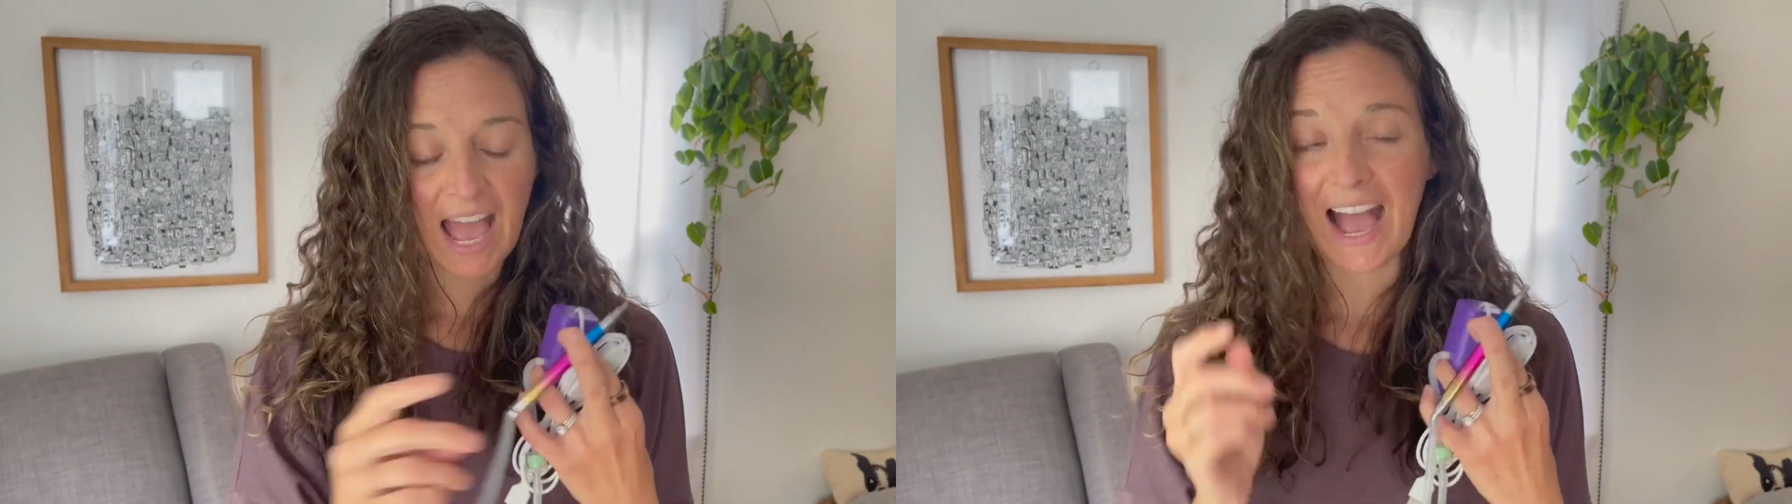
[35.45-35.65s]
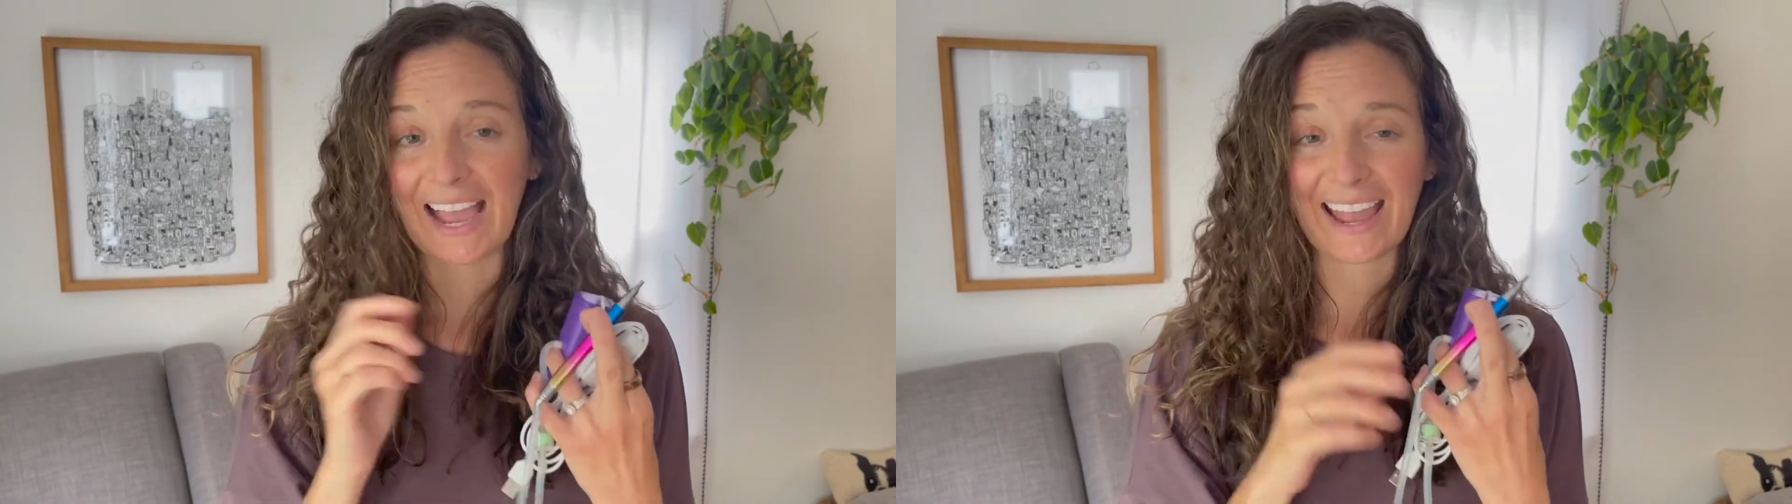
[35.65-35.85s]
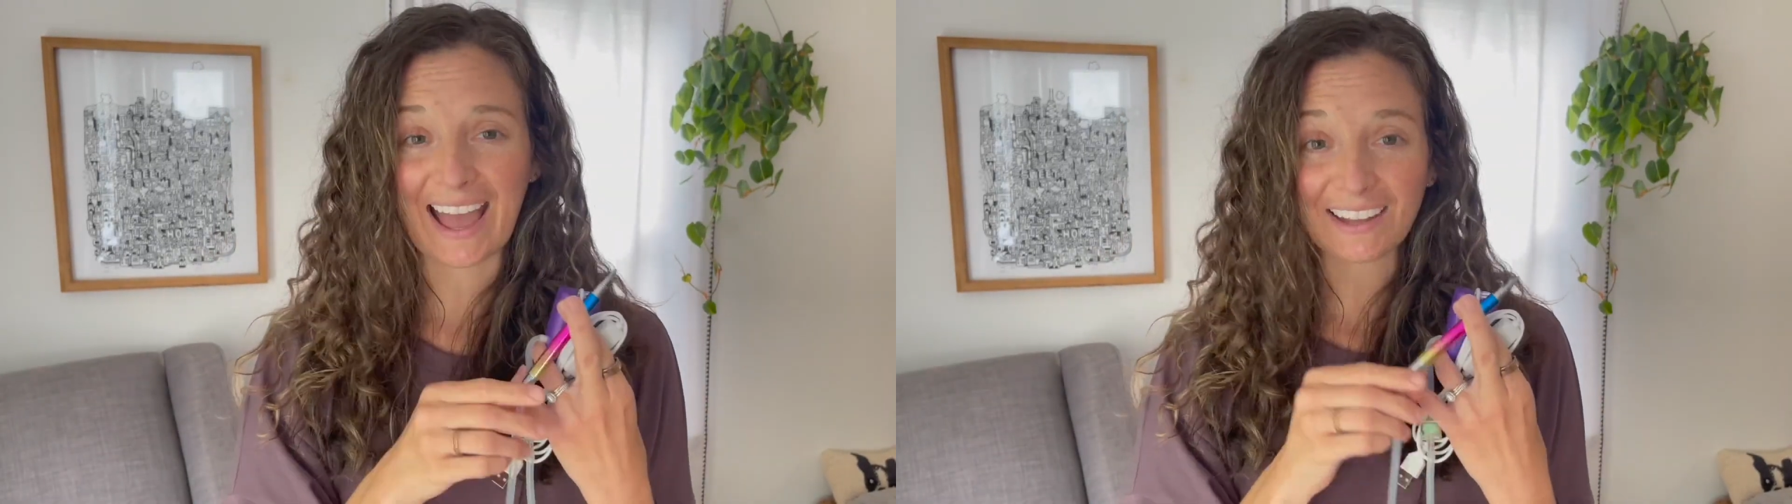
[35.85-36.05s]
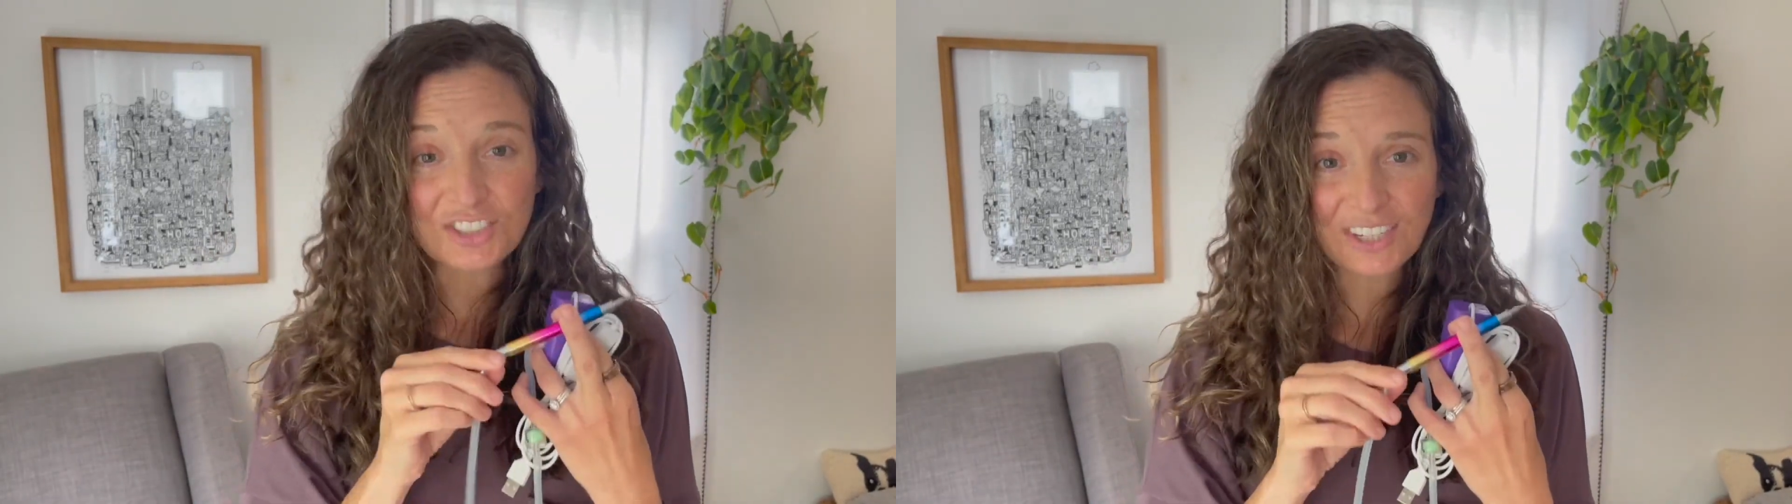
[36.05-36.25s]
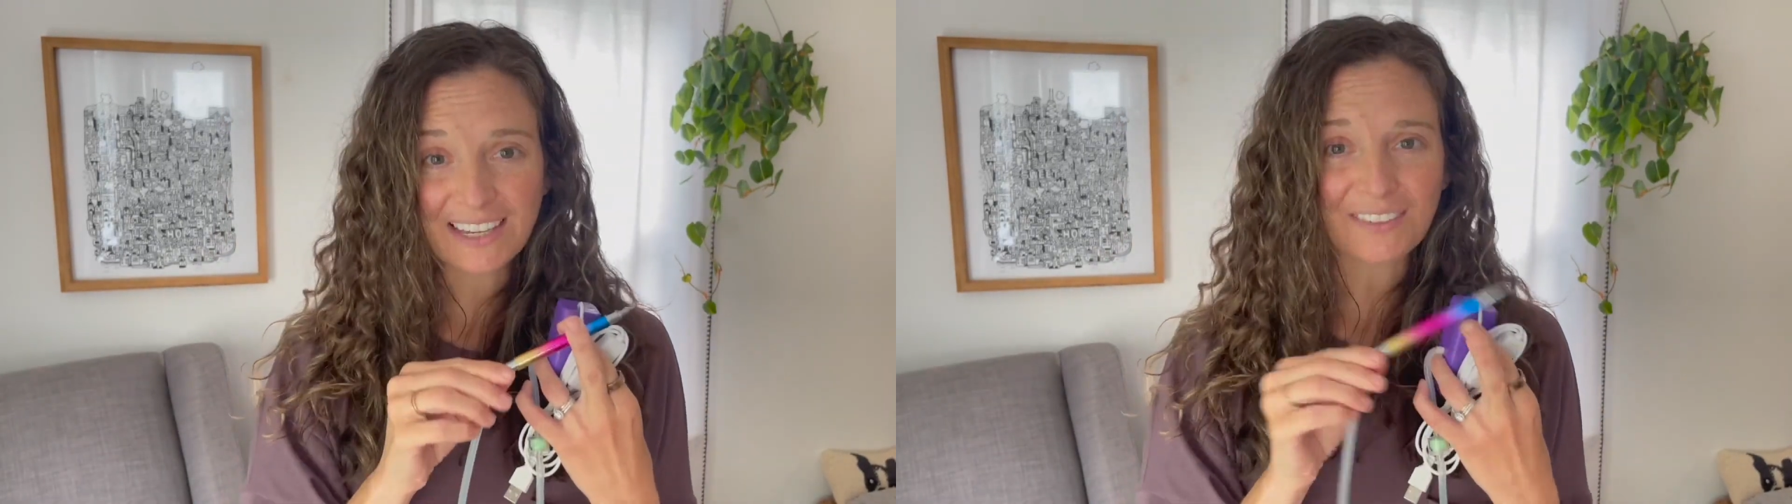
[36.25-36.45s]
I
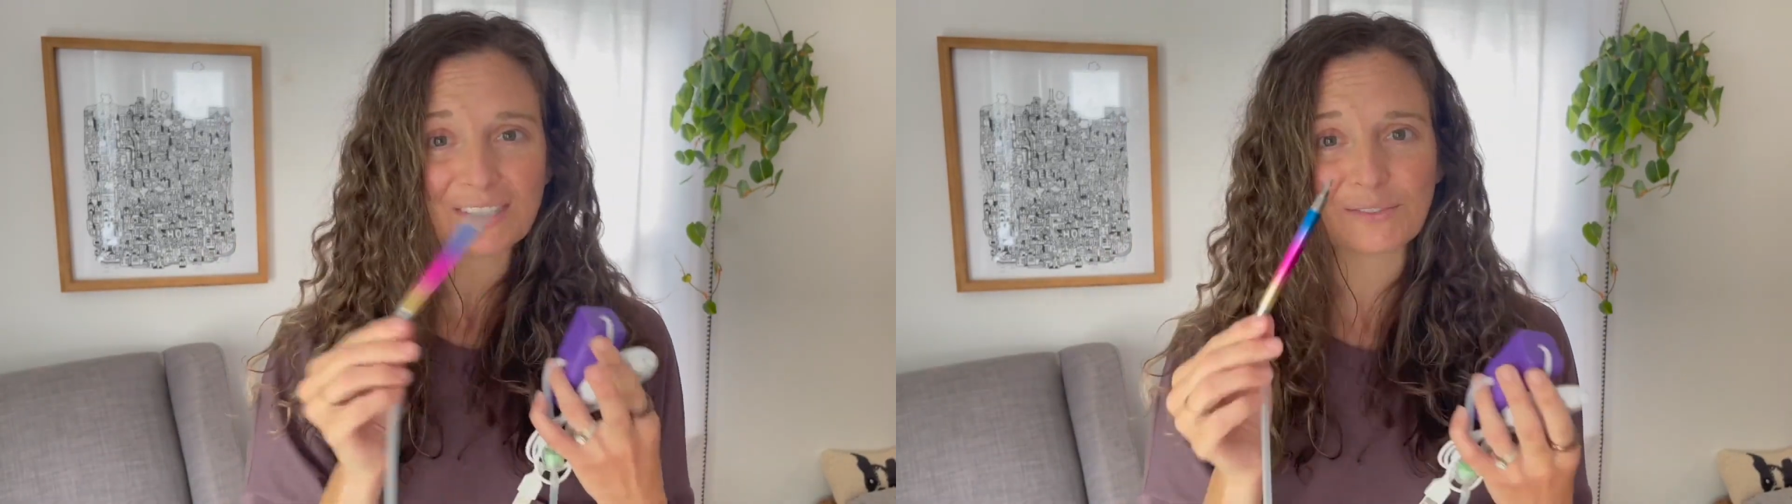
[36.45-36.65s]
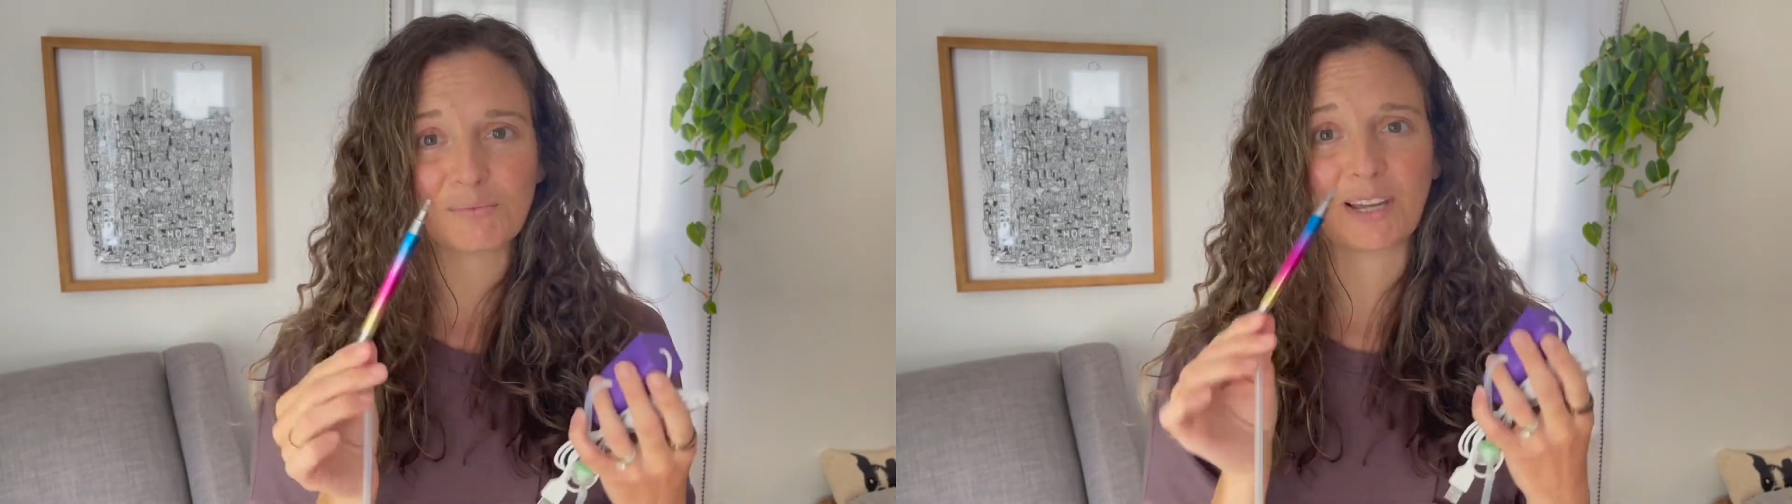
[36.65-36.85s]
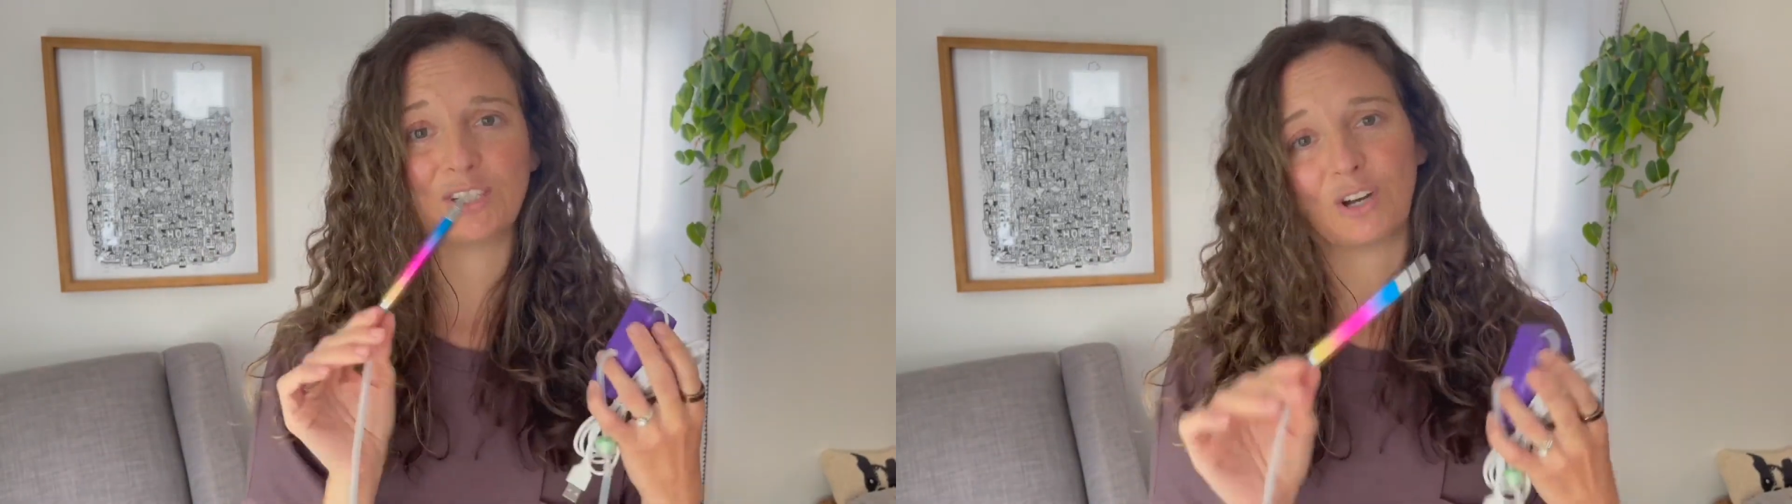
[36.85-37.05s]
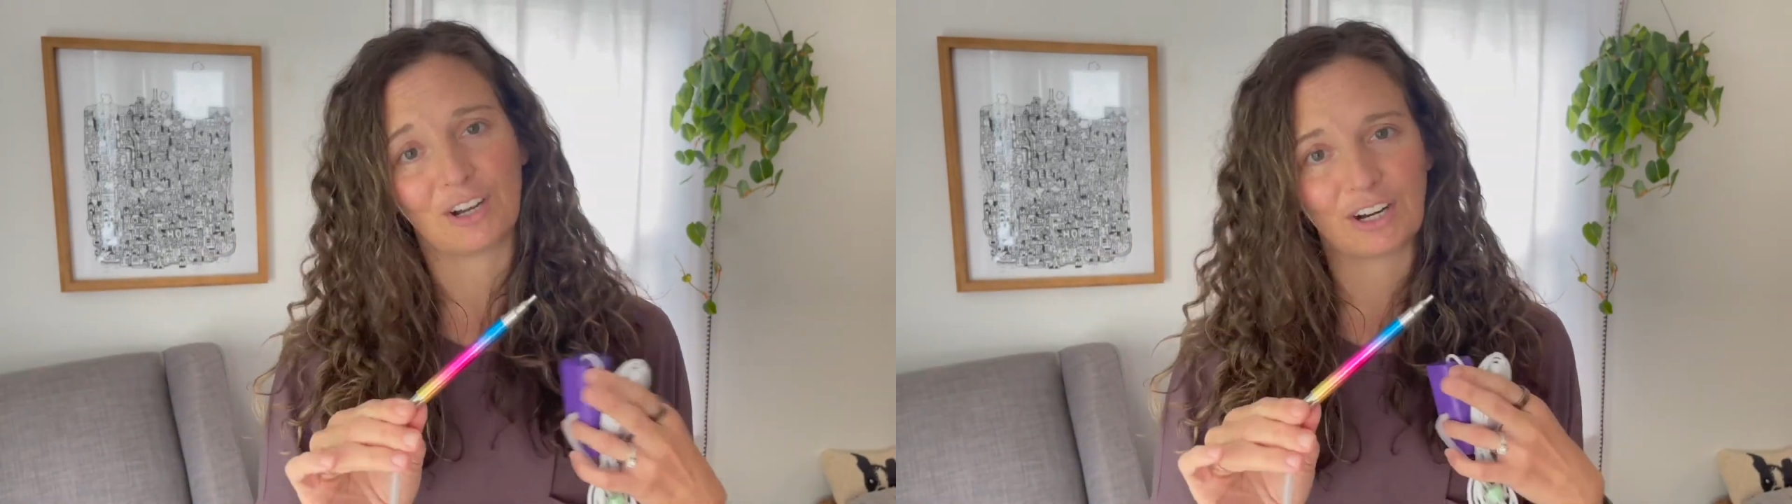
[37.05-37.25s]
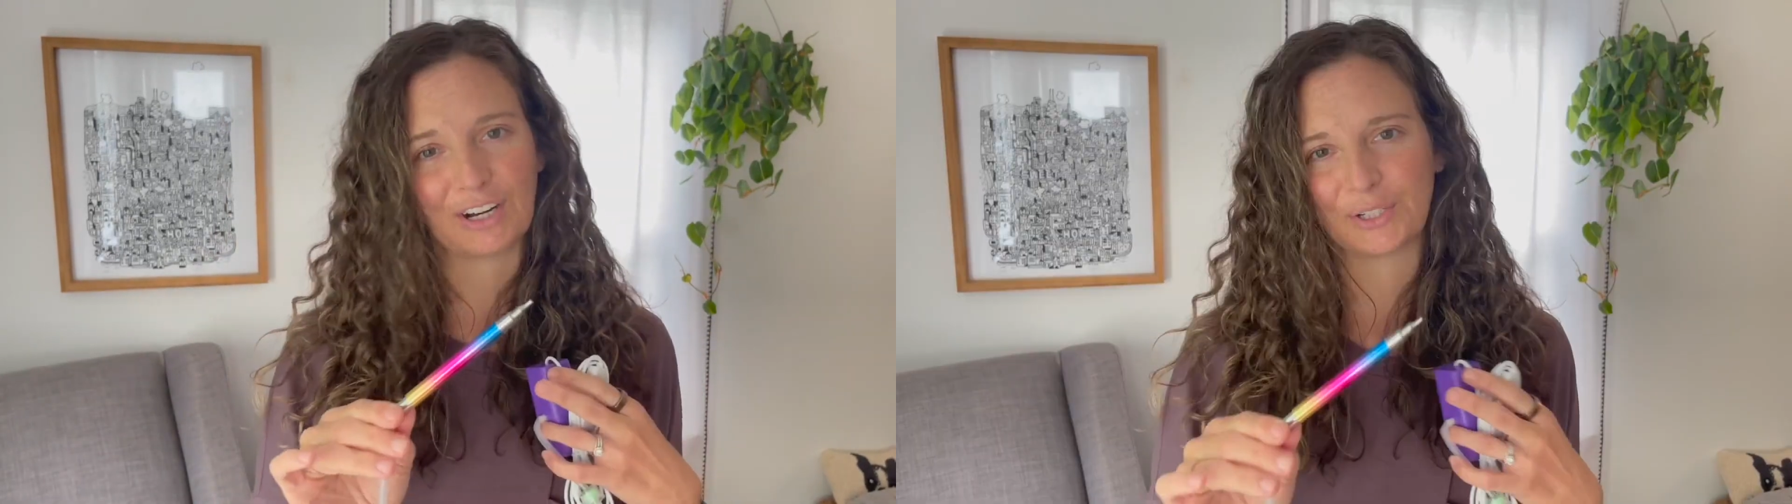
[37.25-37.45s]
actually got this for my daughter,